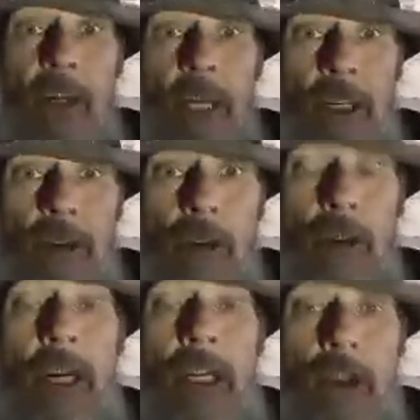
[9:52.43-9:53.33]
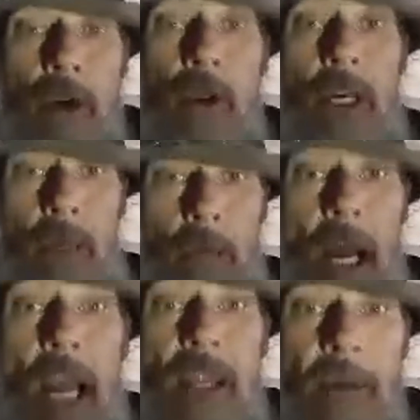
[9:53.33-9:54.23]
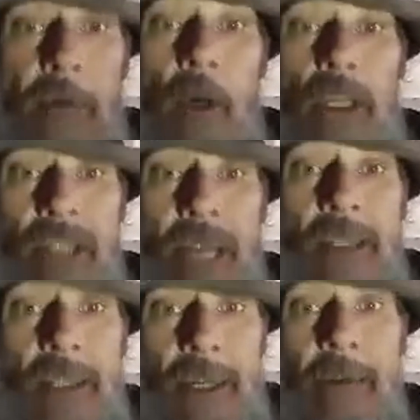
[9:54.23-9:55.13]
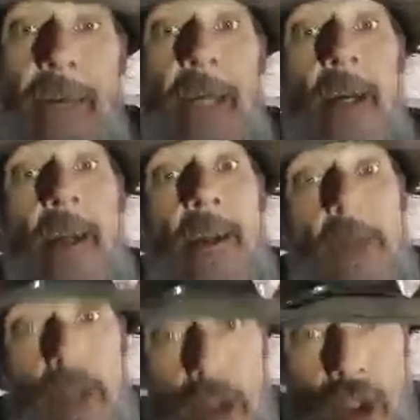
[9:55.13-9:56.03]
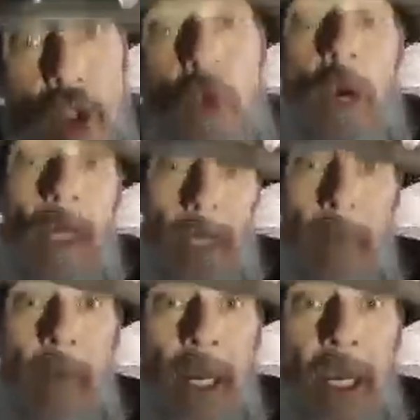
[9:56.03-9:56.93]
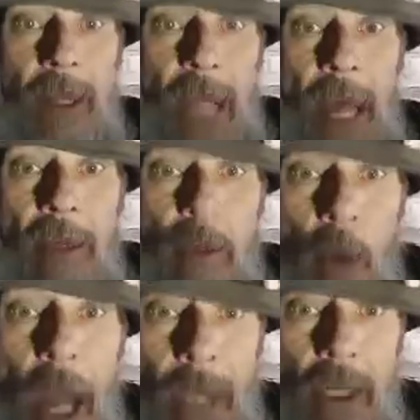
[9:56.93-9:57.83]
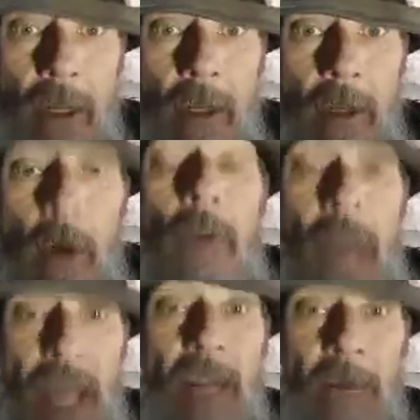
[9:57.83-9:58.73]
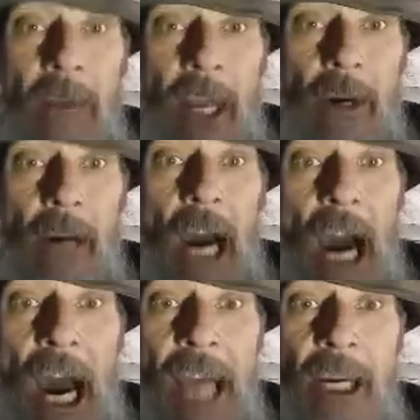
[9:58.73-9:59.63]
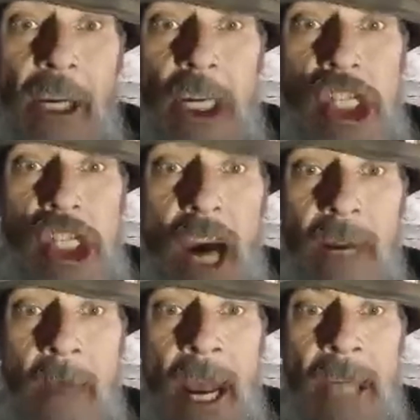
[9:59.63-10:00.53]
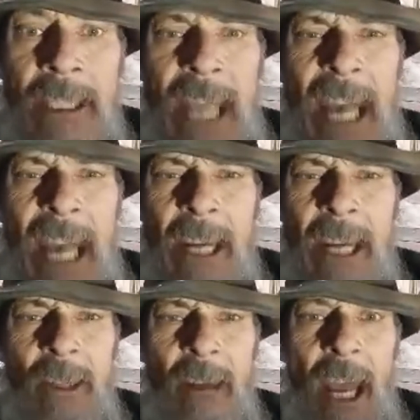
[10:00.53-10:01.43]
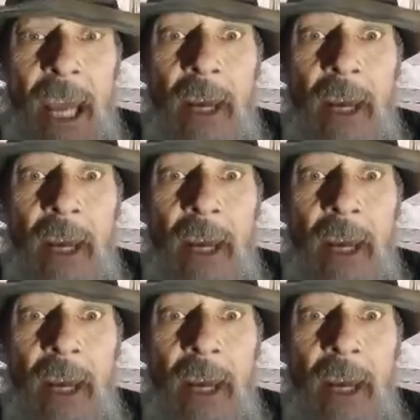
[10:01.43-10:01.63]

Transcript: an intruder, and you can apply the force necessary to eliminate that threat. or that invader. I could have shot a man dead yesterday,